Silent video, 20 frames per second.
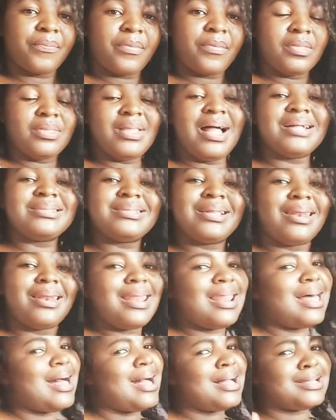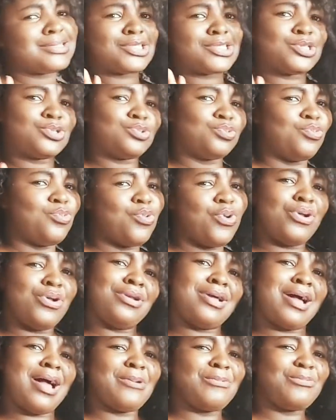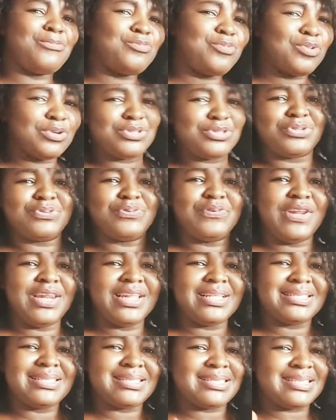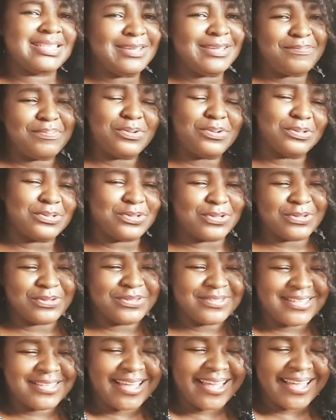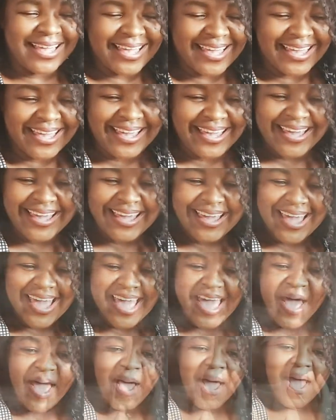Now the last one I want to really tip you today is the